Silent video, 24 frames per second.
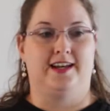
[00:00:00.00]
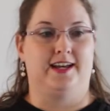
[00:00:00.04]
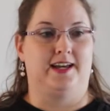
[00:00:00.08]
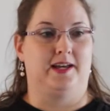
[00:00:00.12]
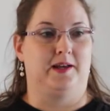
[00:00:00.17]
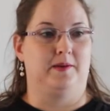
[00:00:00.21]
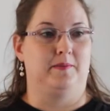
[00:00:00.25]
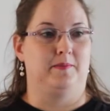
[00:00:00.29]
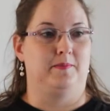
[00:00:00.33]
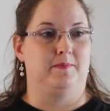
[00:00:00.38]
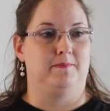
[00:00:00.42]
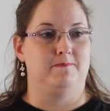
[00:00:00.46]

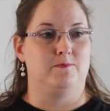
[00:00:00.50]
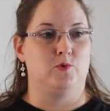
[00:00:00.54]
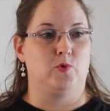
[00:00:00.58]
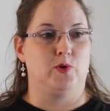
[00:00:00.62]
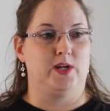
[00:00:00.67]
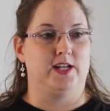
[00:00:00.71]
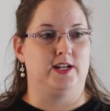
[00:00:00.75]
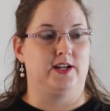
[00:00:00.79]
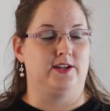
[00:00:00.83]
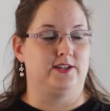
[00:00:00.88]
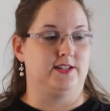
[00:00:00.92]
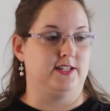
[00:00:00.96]

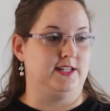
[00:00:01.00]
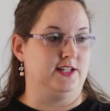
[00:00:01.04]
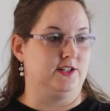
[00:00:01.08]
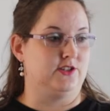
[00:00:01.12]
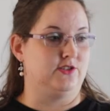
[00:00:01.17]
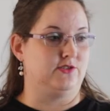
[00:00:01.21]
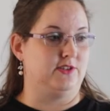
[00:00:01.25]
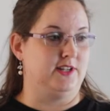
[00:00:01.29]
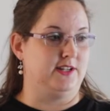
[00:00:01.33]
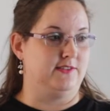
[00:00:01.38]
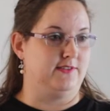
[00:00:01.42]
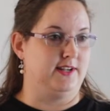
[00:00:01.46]
we don't need
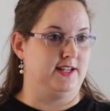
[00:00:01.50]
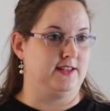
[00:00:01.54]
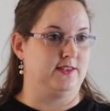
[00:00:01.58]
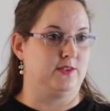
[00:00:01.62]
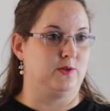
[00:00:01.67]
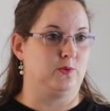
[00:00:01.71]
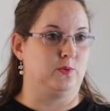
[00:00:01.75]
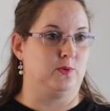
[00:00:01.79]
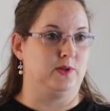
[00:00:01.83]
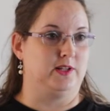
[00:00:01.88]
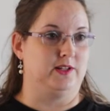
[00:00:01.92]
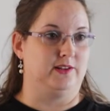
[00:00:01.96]
to reinvent
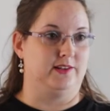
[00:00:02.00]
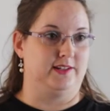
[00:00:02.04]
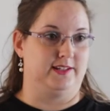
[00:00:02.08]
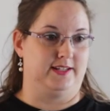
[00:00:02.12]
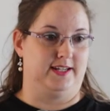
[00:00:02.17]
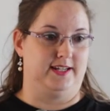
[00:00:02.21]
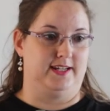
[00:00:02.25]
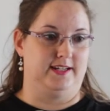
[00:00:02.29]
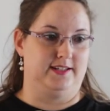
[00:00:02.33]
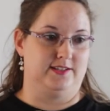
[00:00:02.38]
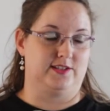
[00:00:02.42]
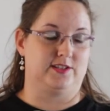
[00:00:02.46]
the wheel
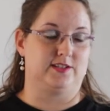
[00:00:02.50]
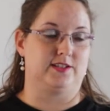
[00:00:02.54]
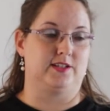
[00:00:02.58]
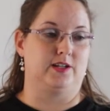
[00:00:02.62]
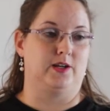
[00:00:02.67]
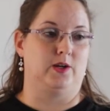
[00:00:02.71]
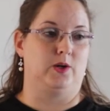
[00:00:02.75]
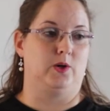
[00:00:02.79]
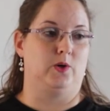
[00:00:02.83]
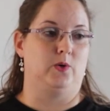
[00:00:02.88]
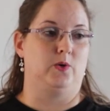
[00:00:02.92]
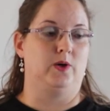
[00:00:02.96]
again.
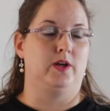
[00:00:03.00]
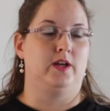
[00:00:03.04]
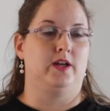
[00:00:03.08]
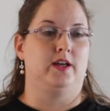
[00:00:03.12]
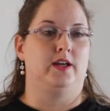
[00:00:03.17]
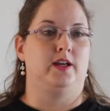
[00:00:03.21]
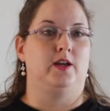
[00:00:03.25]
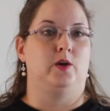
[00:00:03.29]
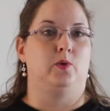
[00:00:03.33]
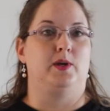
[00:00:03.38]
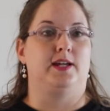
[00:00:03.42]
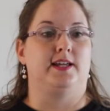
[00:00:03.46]
So
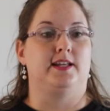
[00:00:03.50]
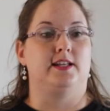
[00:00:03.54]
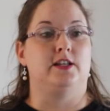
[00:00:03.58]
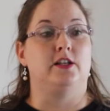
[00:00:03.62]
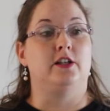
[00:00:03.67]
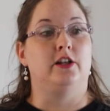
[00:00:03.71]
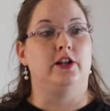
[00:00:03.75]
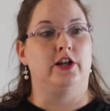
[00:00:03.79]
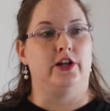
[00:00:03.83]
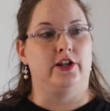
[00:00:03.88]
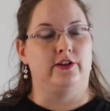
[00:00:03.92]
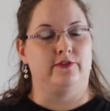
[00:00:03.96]
we
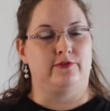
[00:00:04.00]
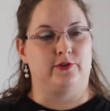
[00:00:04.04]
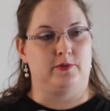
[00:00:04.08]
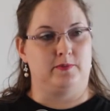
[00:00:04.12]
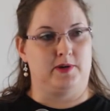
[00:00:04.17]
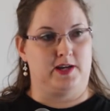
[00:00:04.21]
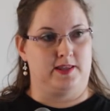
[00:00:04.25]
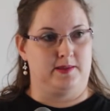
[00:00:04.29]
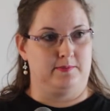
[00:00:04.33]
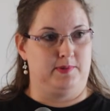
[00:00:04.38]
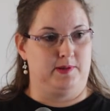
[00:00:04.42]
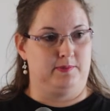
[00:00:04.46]
can learn from
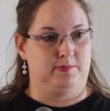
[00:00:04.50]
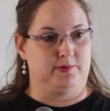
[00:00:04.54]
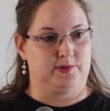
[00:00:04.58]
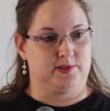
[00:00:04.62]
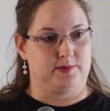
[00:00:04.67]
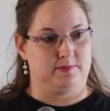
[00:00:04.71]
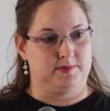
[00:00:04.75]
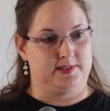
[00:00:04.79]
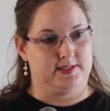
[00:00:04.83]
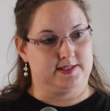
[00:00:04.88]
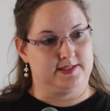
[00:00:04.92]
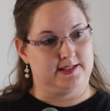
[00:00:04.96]
other
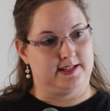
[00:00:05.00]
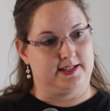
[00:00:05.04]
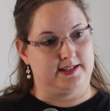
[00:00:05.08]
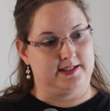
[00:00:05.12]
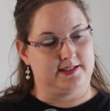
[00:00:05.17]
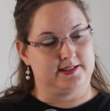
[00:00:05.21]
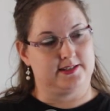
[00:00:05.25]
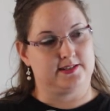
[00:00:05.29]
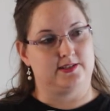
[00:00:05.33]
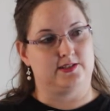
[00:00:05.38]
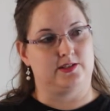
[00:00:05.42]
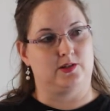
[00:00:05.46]
people's
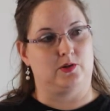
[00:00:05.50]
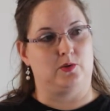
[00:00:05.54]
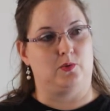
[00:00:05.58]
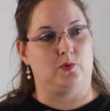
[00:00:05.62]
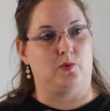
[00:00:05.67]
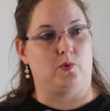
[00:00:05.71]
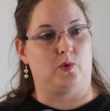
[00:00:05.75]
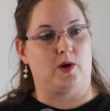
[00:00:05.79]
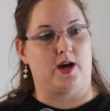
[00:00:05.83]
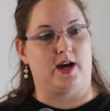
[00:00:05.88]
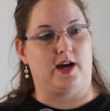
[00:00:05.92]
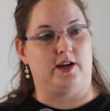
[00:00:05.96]
mistakes.
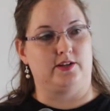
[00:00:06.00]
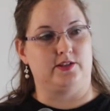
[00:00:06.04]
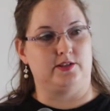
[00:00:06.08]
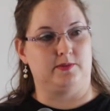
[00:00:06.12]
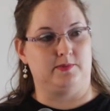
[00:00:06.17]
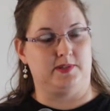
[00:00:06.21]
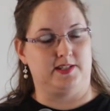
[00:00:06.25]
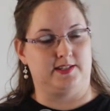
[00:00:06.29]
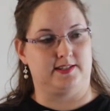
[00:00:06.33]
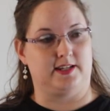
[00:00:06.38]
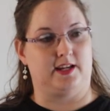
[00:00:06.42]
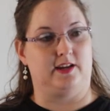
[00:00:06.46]
So how to
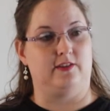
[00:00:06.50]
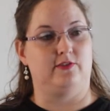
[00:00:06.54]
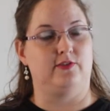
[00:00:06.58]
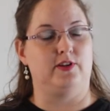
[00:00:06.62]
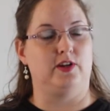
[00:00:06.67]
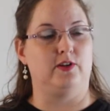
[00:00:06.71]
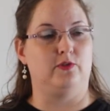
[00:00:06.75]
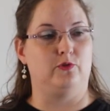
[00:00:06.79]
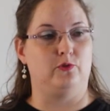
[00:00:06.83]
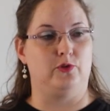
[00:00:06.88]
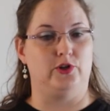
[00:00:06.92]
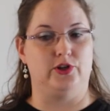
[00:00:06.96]
be safe.
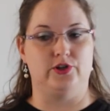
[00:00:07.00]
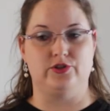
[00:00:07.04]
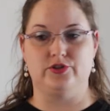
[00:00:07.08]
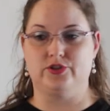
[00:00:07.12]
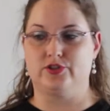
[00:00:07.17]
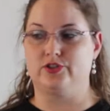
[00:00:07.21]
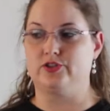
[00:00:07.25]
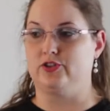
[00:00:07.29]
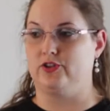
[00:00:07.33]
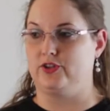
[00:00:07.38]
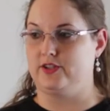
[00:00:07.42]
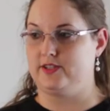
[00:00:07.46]
If you
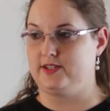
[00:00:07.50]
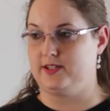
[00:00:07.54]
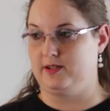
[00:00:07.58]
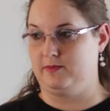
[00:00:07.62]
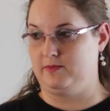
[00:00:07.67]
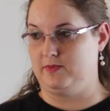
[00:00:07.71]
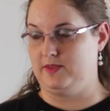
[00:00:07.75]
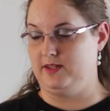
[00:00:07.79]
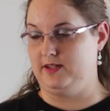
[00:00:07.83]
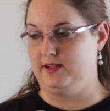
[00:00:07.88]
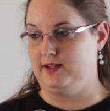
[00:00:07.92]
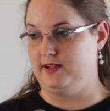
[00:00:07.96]
start
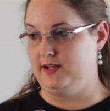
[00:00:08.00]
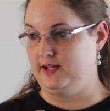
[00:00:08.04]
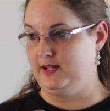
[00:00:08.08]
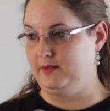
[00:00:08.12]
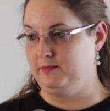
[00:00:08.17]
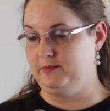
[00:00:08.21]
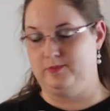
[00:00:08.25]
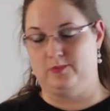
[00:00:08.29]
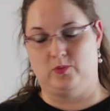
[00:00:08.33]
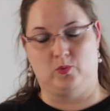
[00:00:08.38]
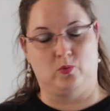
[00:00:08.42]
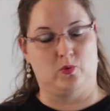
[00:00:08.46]
something up,
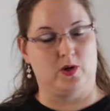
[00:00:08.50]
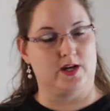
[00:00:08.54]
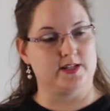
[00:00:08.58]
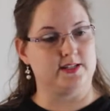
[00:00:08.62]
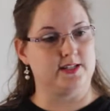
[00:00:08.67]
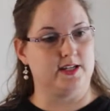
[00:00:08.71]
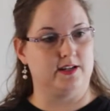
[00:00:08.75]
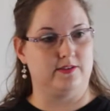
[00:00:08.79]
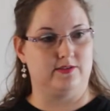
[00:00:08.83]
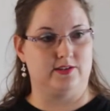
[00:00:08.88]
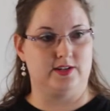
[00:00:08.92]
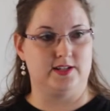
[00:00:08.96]

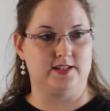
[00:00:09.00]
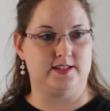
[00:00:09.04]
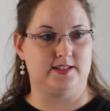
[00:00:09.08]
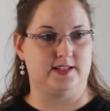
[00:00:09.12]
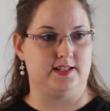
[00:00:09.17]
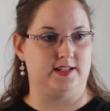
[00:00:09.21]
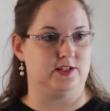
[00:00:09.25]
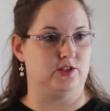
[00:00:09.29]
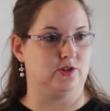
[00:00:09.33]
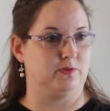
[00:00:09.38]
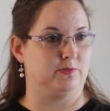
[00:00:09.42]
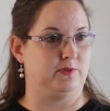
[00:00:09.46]
whatever it
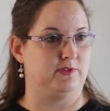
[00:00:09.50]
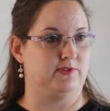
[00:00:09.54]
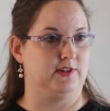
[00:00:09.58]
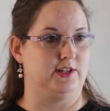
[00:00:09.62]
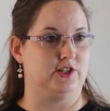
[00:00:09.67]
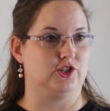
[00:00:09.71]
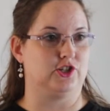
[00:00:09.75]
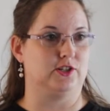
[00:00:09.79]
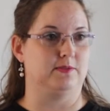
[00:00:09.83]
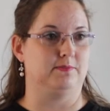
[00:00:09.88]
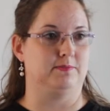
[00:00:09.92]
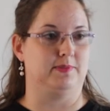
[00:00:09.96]
is, your
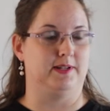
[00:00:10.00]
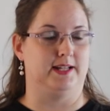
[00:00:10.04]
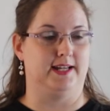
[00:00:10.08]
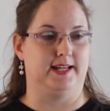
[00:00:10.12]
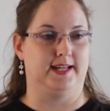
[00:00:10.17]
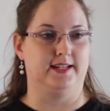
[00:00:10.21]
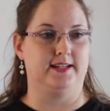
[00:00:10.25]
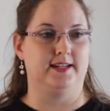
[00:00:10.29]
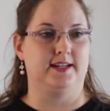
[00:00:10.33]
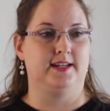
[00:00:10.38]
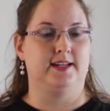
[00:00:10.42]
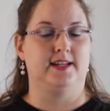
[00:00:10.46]
prevention
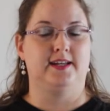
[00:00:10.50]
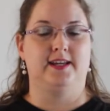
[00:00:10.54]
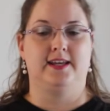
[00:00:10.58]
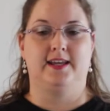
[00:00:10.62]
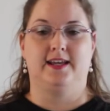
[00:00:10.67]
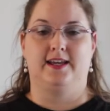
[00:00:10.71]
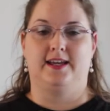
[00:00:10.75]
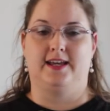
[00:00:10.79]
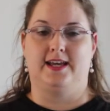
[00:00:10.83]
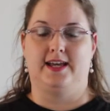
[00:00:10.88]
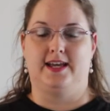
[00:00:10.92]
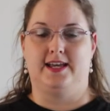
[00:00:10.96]
plan,
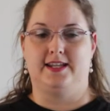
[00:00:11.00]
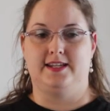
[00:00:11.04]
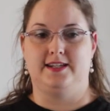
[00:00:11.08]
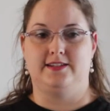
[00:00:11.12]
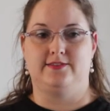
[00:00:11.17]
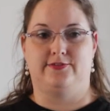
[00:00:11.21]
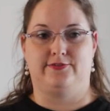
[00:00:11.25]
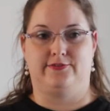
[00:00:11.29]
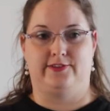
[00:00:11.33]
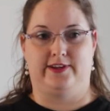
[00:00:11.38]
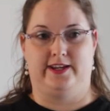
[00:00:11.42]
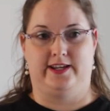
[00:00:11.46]
and
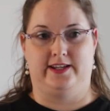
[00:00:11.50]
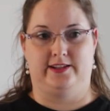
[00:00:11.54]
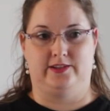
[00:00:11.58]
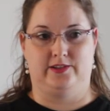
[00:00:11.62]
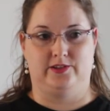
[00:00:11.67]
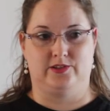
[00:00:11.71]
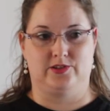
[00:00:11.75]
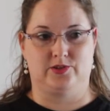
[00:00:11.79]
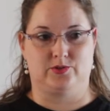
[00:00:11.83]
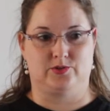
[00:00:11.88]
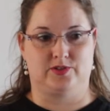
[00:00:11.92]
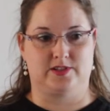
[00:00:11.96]
it
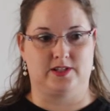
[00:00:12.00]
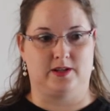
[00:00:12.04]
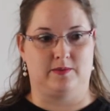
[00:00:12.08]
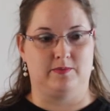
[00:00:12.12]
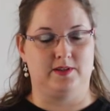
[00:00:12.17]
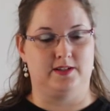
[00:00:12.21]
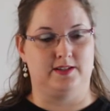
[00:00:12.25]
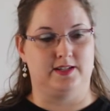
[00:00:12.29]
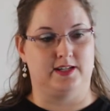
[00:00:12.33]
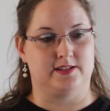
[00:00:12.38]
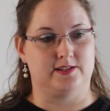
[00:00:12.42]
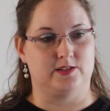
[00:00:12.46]
fails or
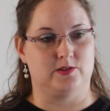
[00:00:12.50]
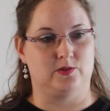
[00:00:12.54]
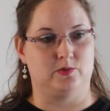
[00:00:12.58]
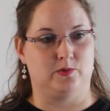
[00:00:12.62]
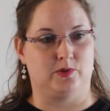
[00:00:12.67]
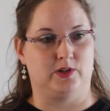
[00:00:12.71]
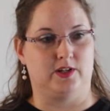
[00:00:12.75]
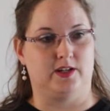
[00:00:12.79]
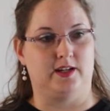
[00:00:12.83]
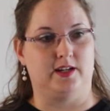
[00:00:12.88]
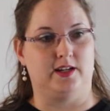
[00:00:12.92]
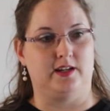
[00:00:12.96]
something doesn't
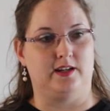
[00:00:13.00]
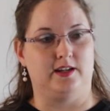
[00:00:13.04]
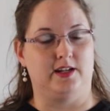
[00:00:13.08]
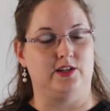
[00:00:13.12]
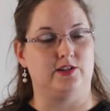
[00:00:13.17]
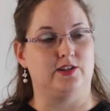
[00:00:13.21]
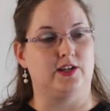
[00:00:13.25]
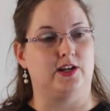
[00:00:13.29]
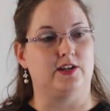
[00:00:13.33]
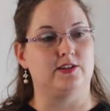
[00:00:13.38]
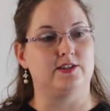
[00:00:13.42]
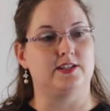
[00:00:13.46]
work,
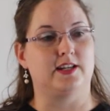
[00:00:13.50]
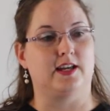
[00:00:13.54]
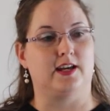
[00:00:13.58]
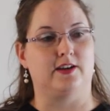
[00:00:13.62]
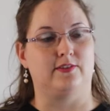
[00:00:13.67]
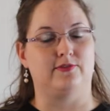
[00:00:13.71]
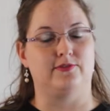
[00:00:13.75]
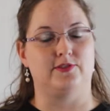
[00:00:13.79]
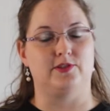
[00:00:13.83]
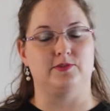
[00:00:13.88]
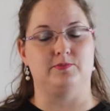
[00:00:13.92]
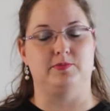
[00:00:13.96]
you don't
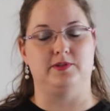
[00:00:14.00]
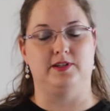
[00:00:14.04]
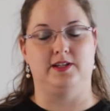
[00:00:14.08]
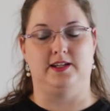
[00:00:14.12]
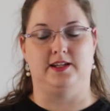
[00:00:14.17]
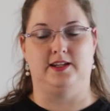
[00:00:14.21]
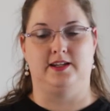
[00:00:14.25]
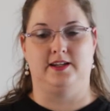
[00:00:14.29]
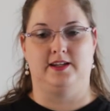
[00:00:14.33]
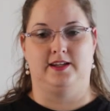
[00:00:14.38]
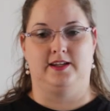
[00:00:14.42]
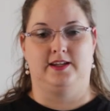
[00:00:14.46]
have to
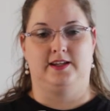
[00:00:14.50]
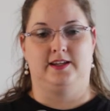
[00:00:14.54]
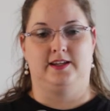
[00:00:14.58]
be